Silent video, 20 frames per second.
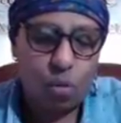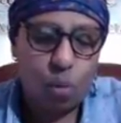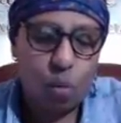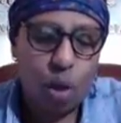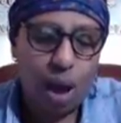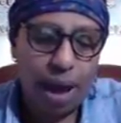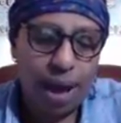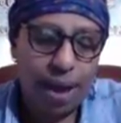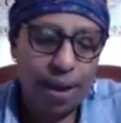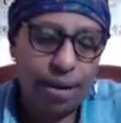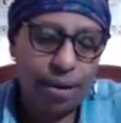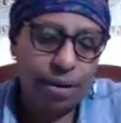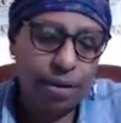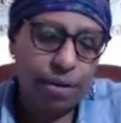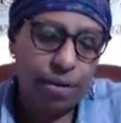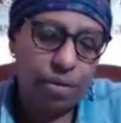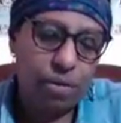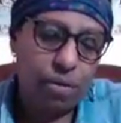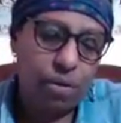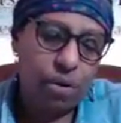
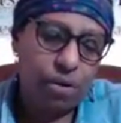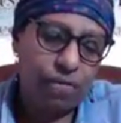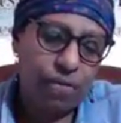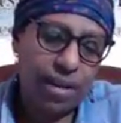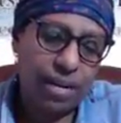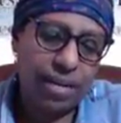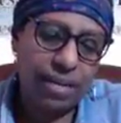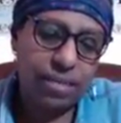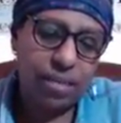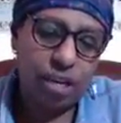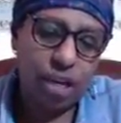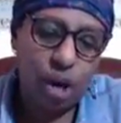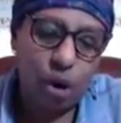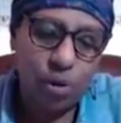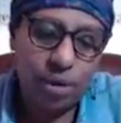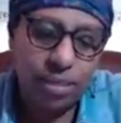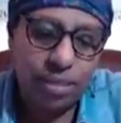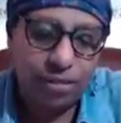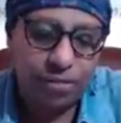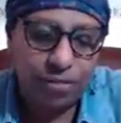wire, or if I need to
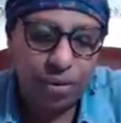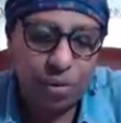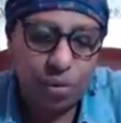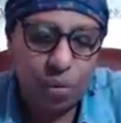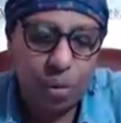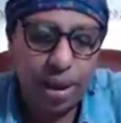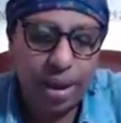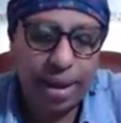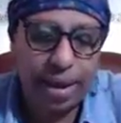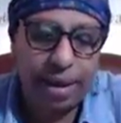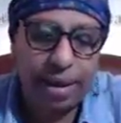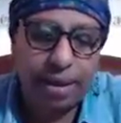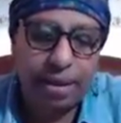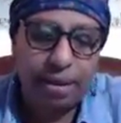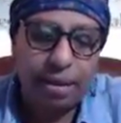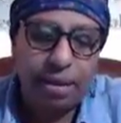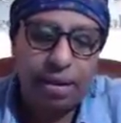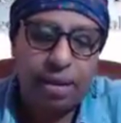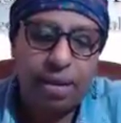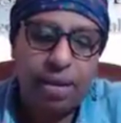go a different way.
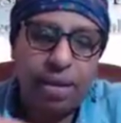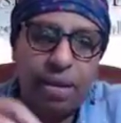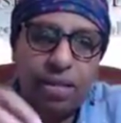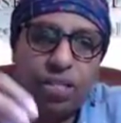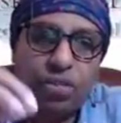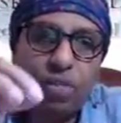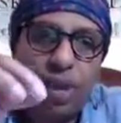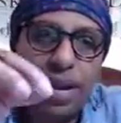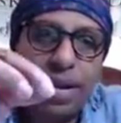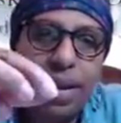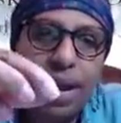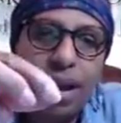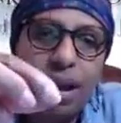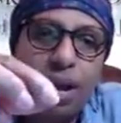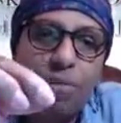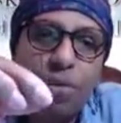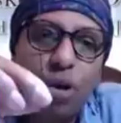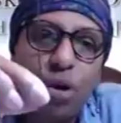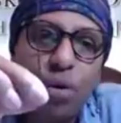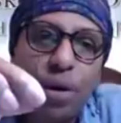Because right now
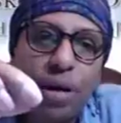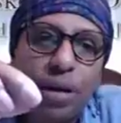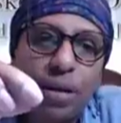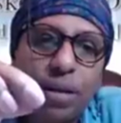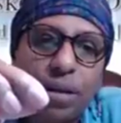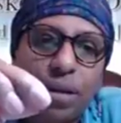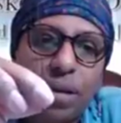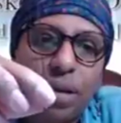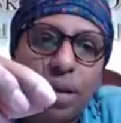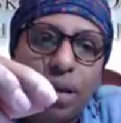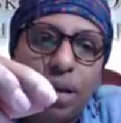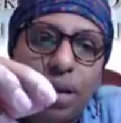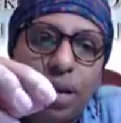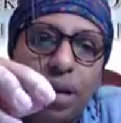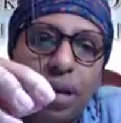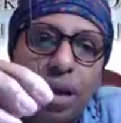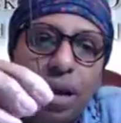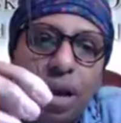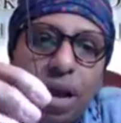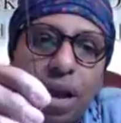I'm going
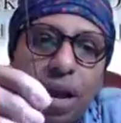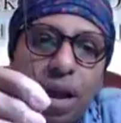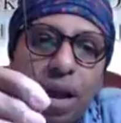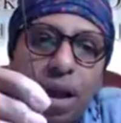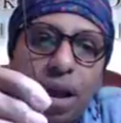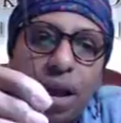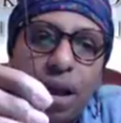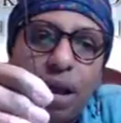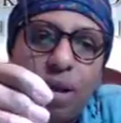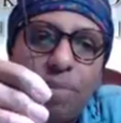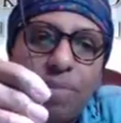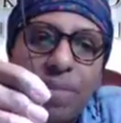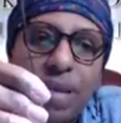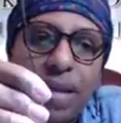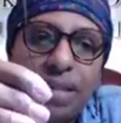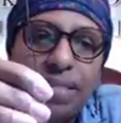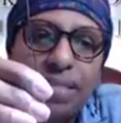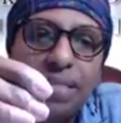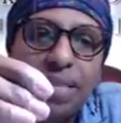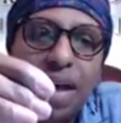up
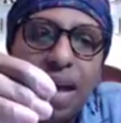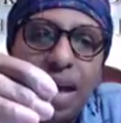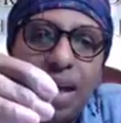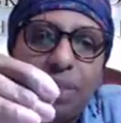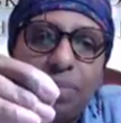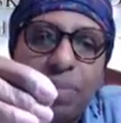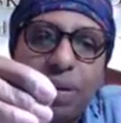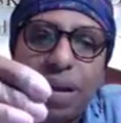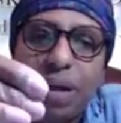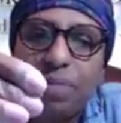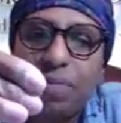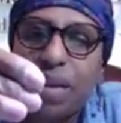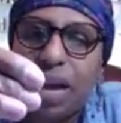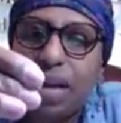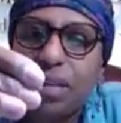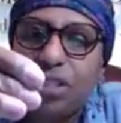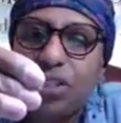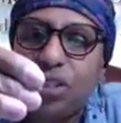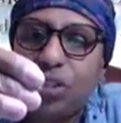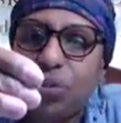that side, but I'm
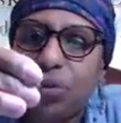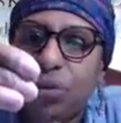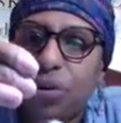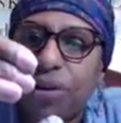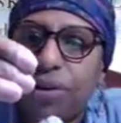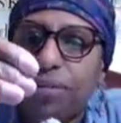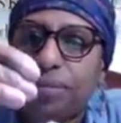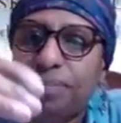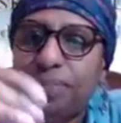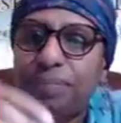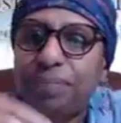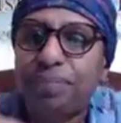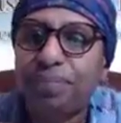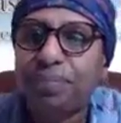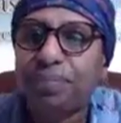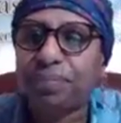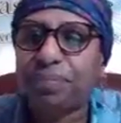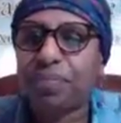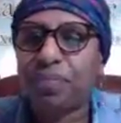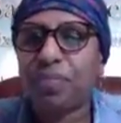not sure.
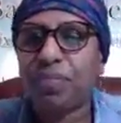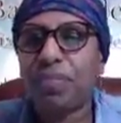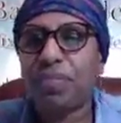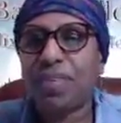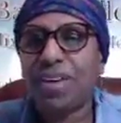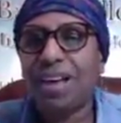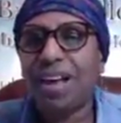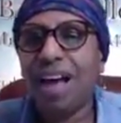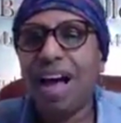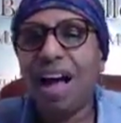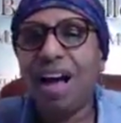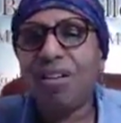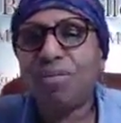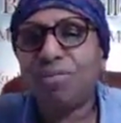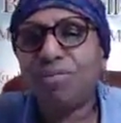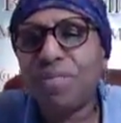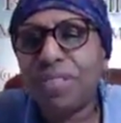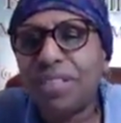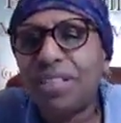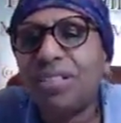
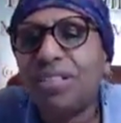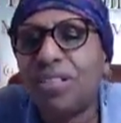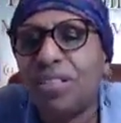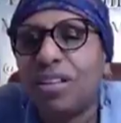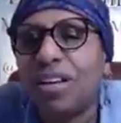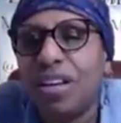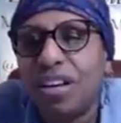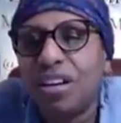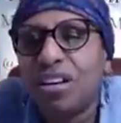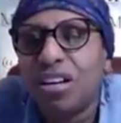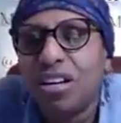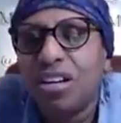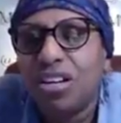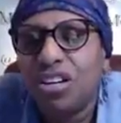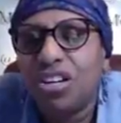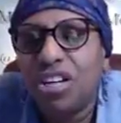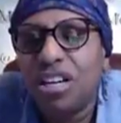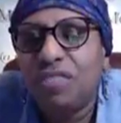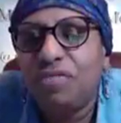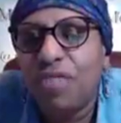Oh,
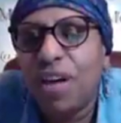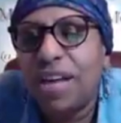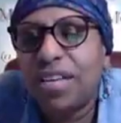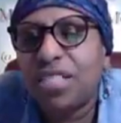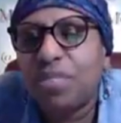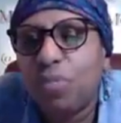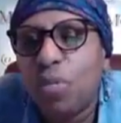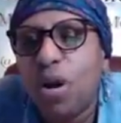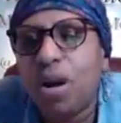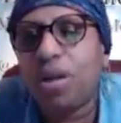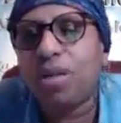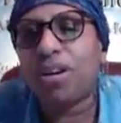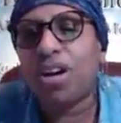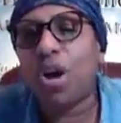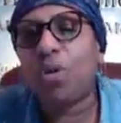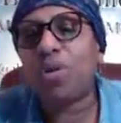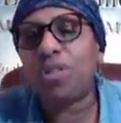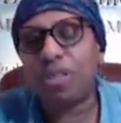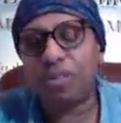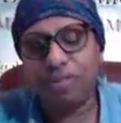good advice, Mark.
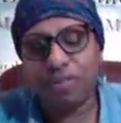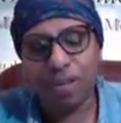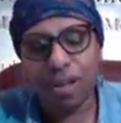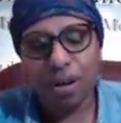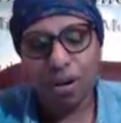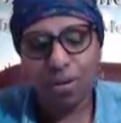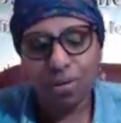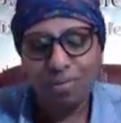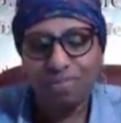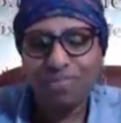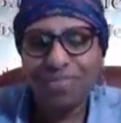Go with the flow.